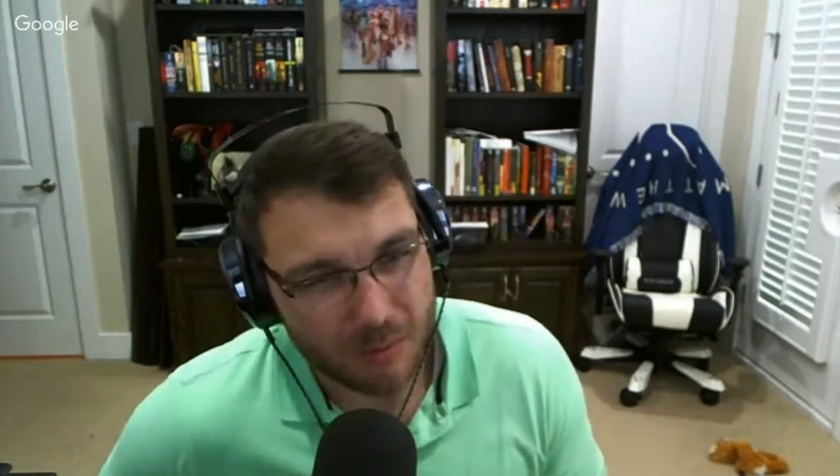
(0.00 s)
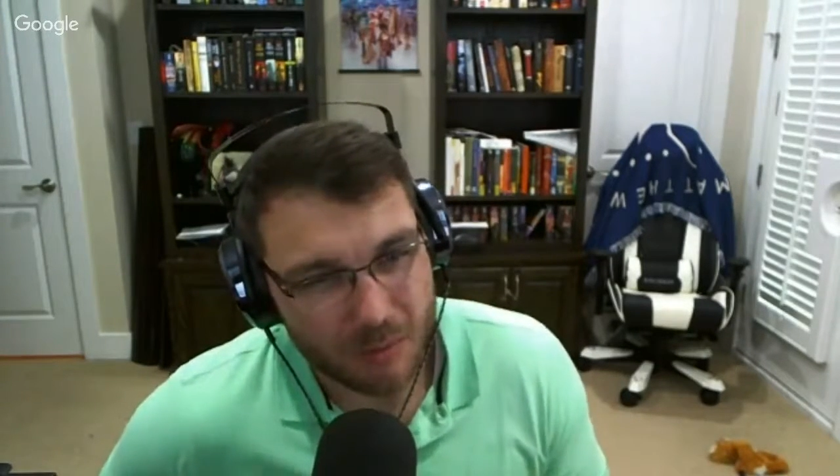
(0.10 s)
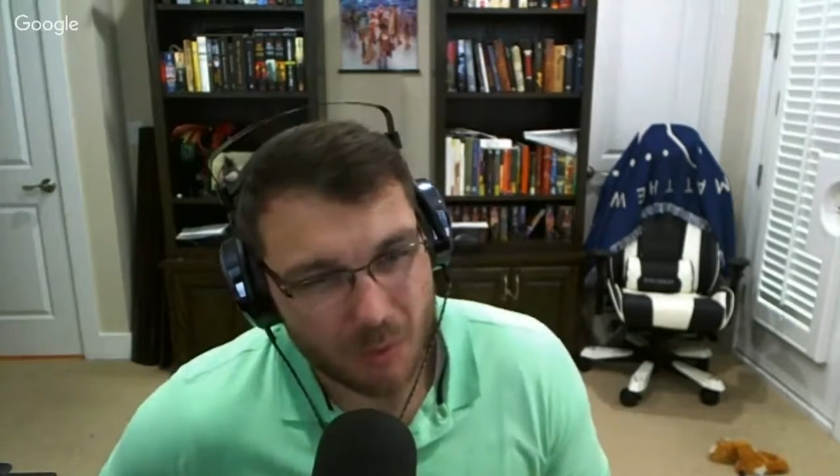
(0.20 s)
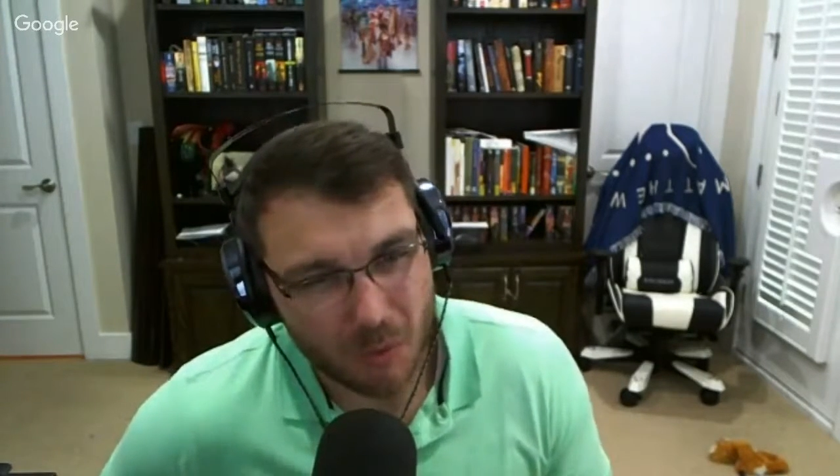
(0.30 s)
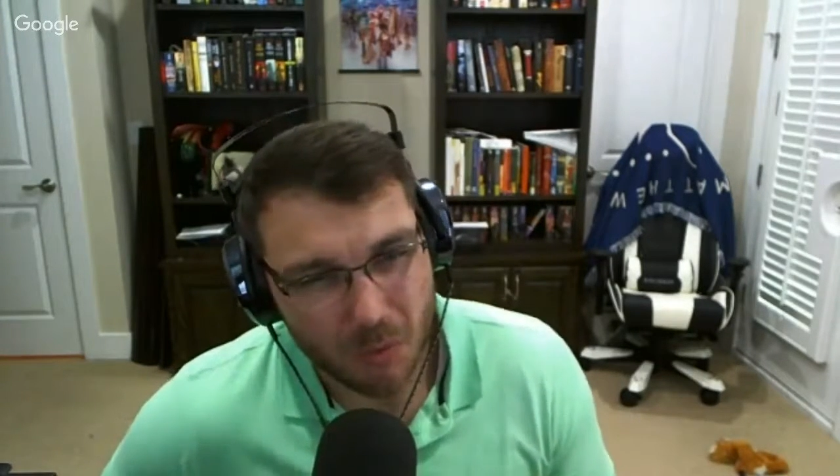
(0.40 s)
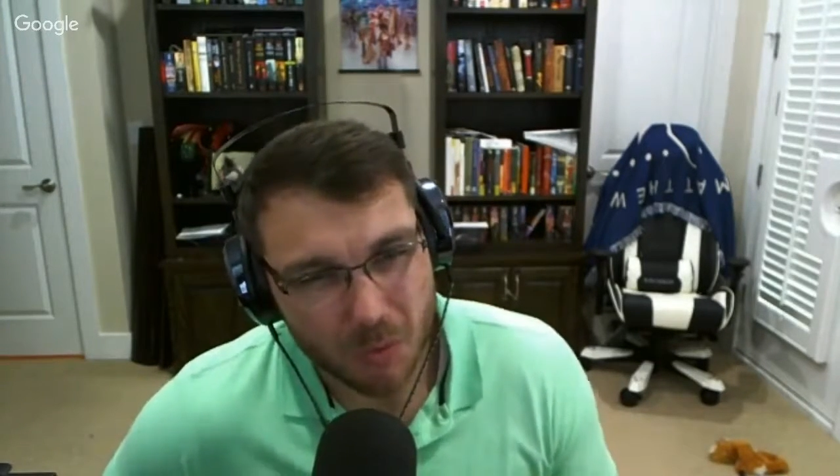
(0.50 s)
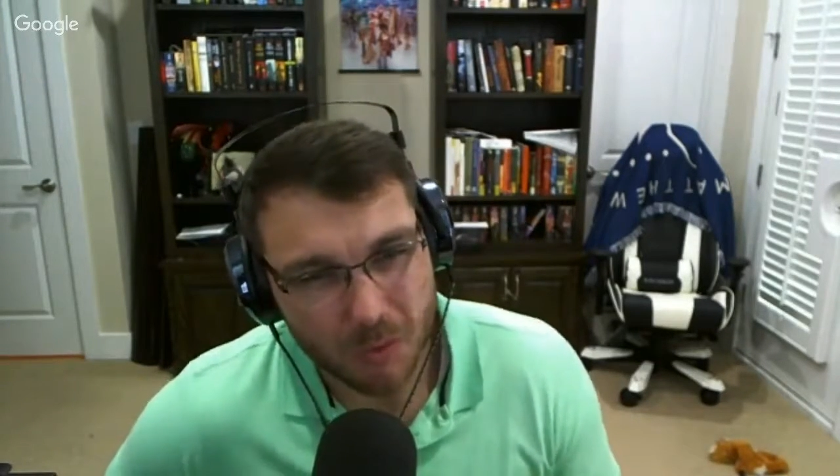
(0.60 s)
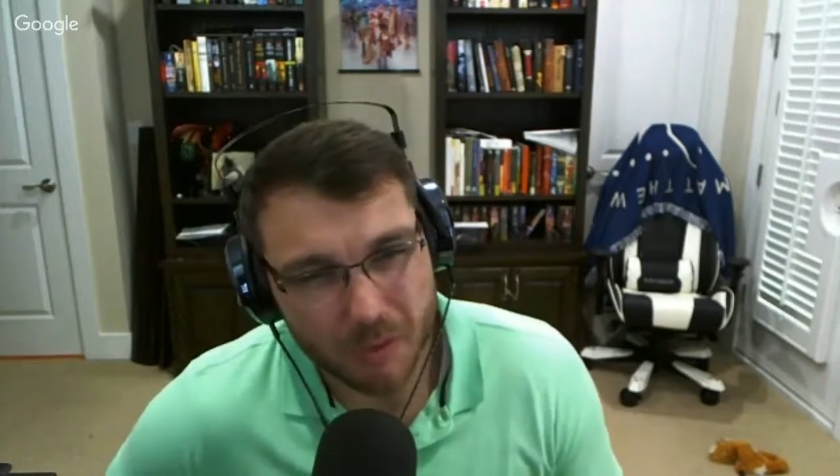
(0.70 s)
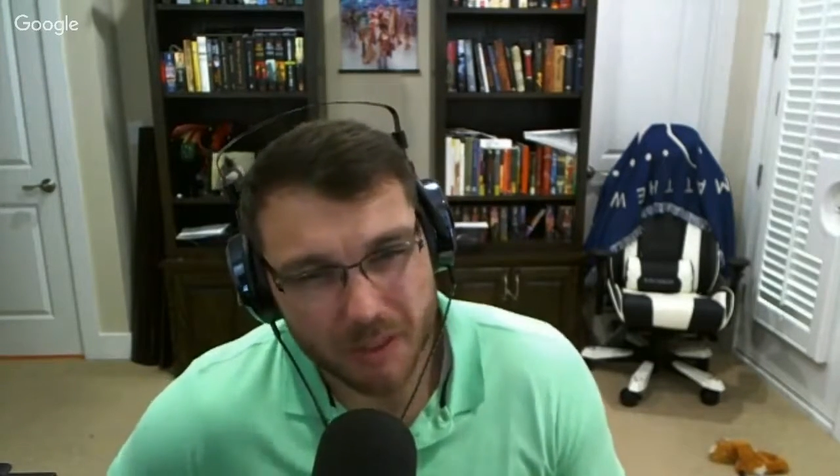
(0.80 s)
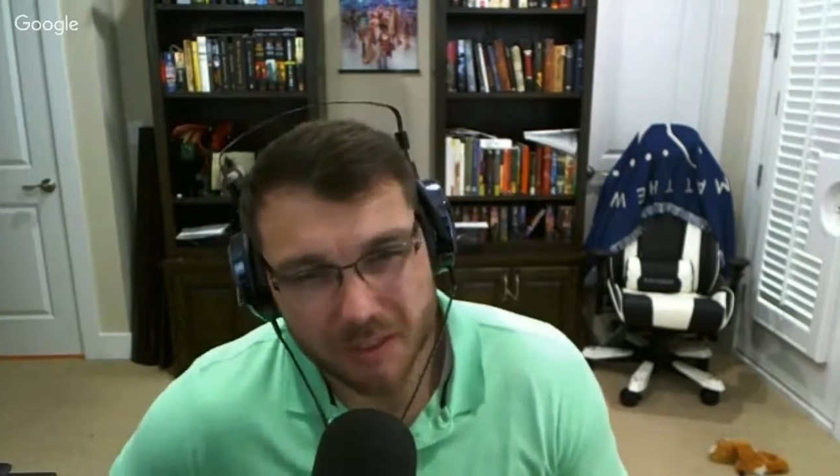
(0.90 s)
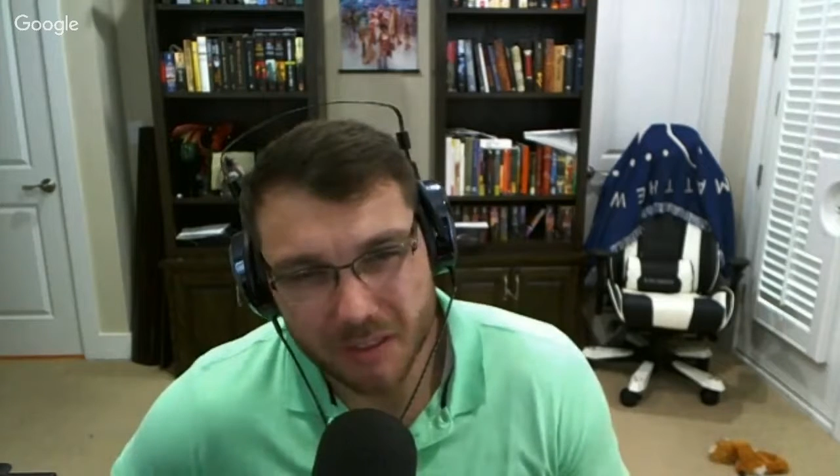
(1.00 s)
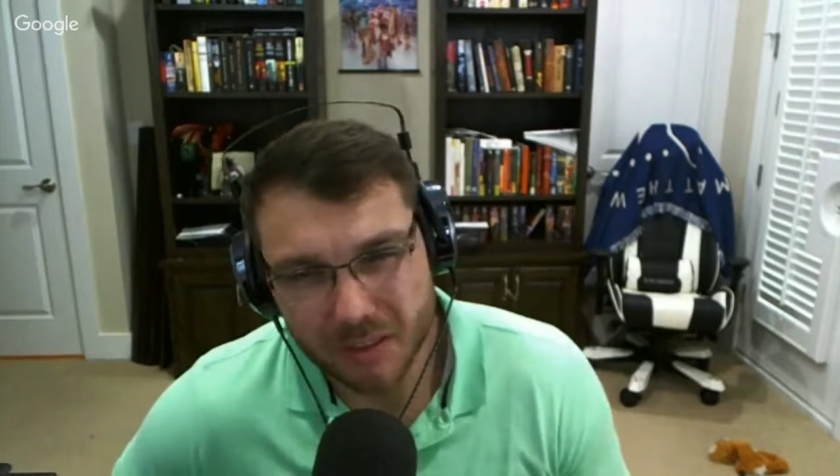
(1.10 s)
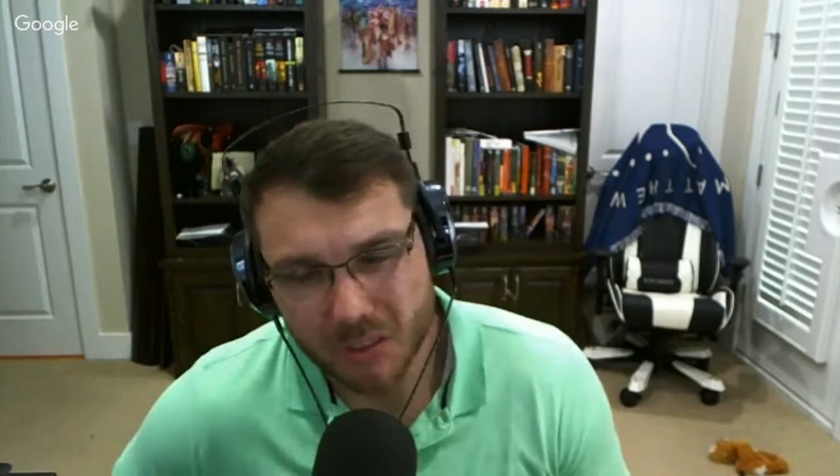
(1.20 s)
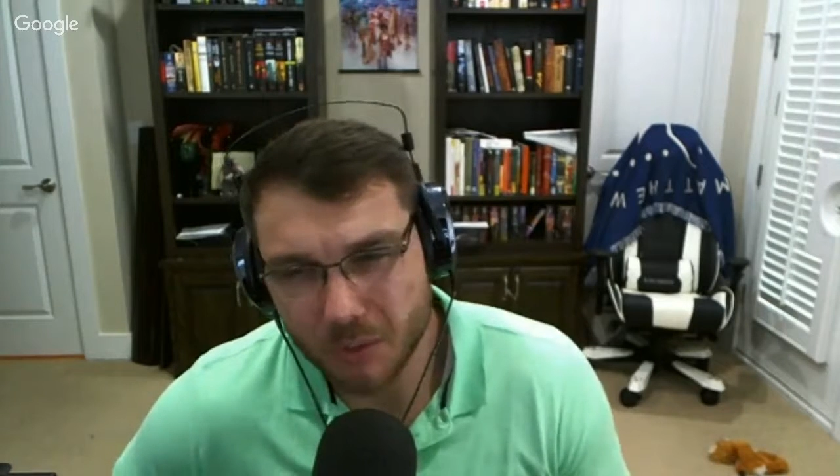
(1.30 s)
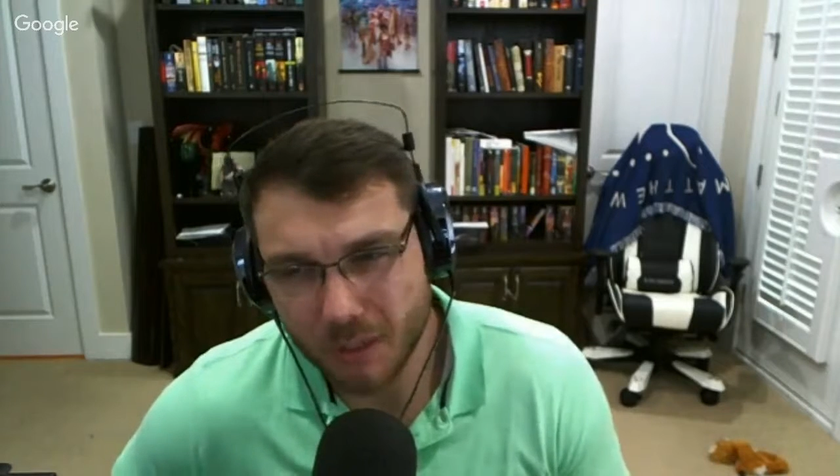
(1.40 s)
or is it
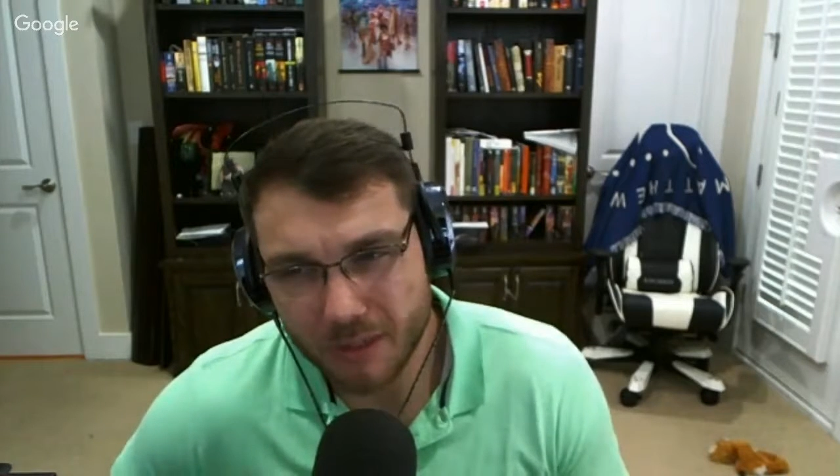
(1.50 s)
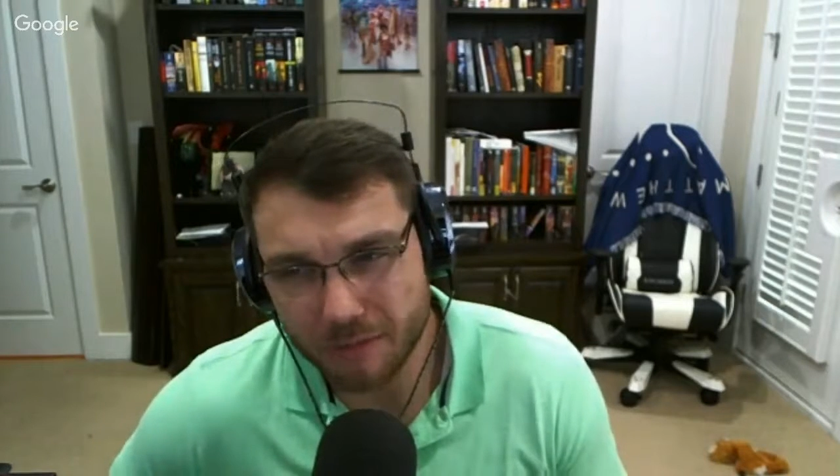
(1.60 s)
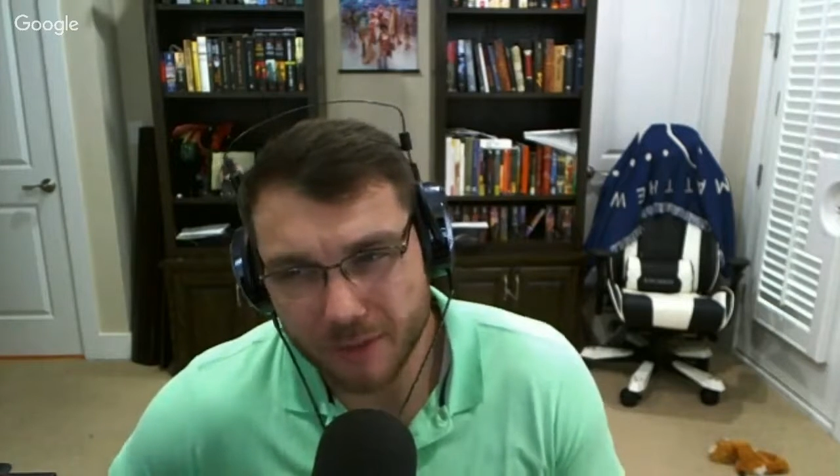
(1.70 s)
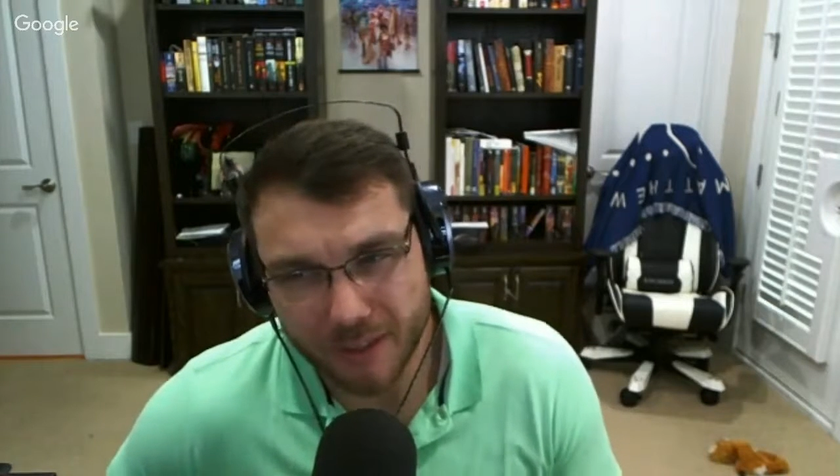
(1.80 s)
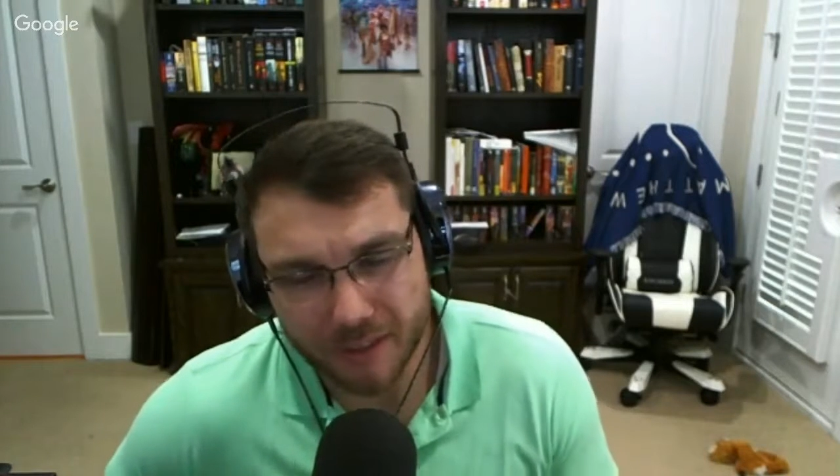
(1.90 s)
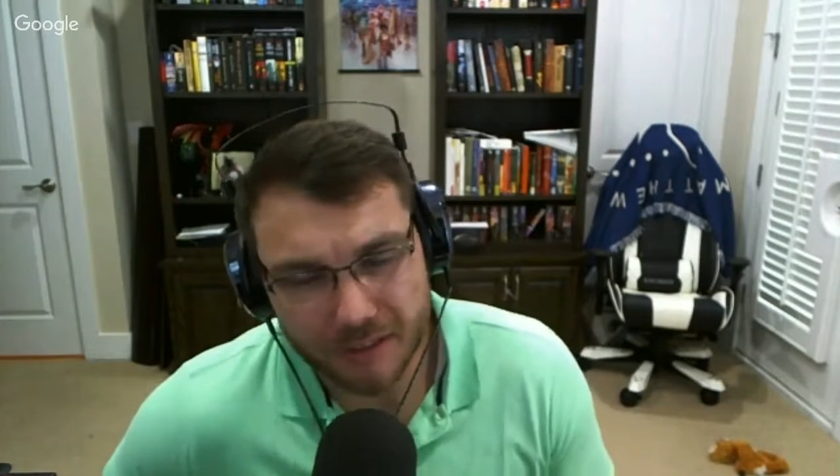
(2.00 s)
too late for that?